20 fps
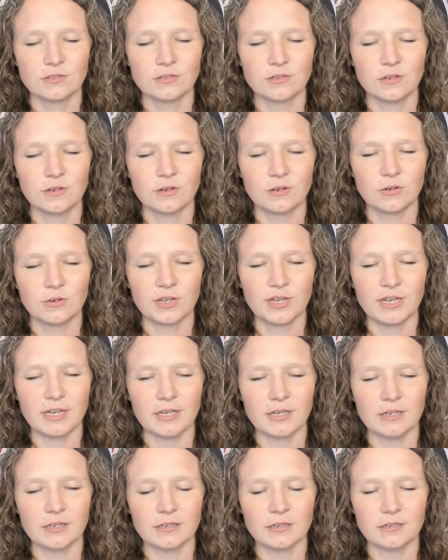
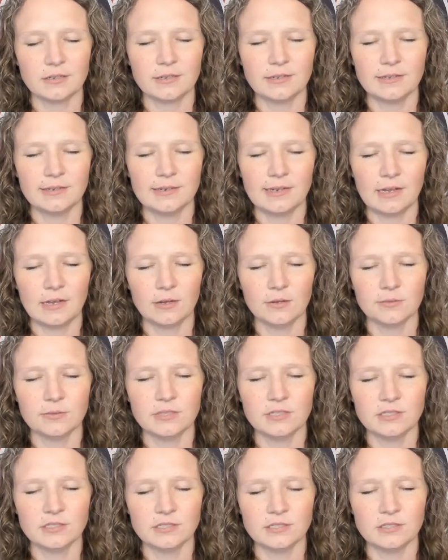okay, now
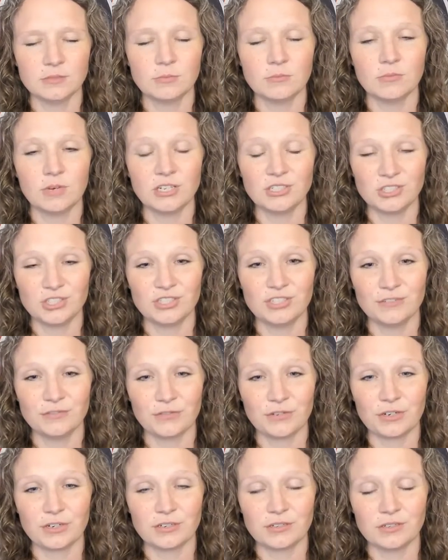this is much
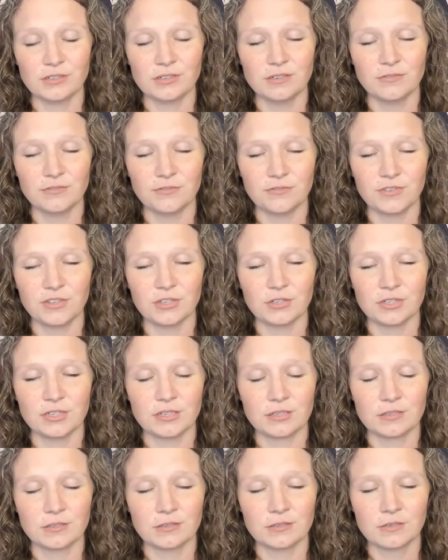different
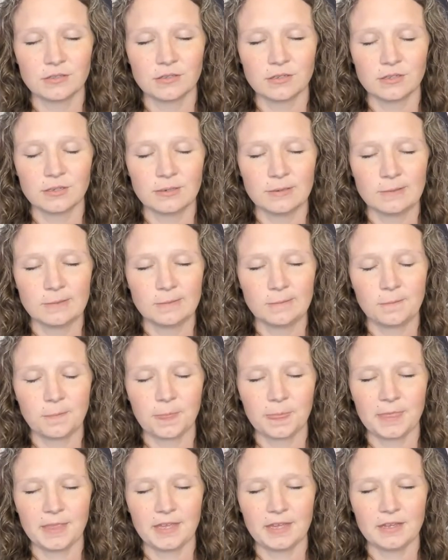feeling.
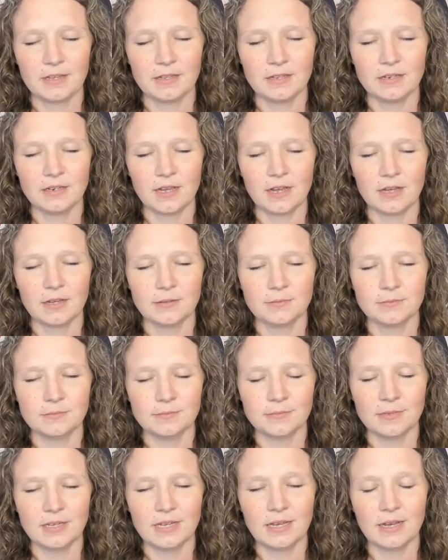And I'm
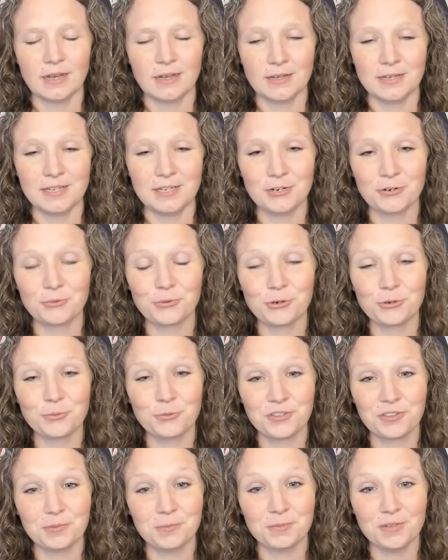uh, in a room
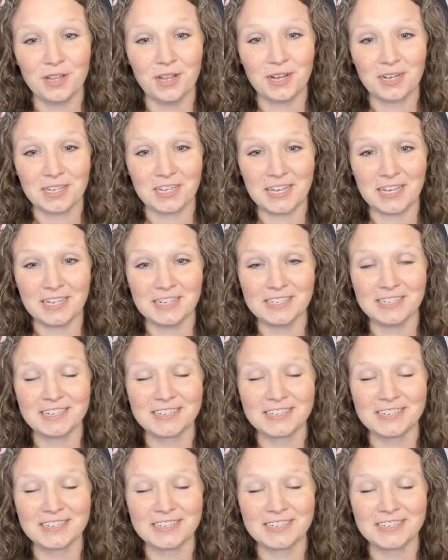with a blockhead.